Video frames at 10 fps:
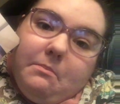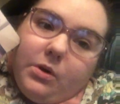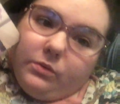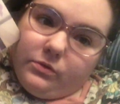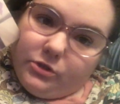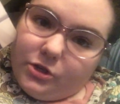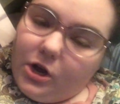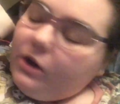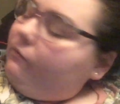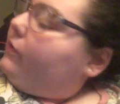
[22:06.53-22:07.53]

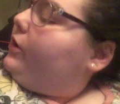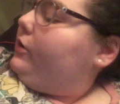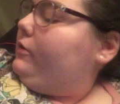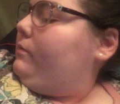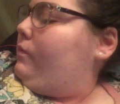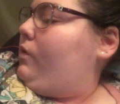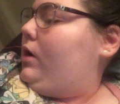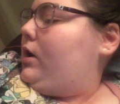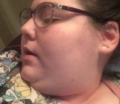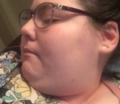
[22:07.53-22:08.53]
Moonstruck Volume
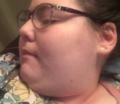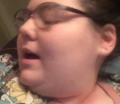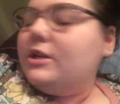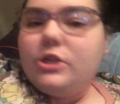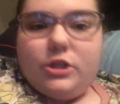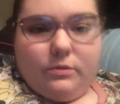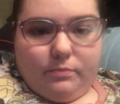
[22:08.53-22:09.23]
1, Magic to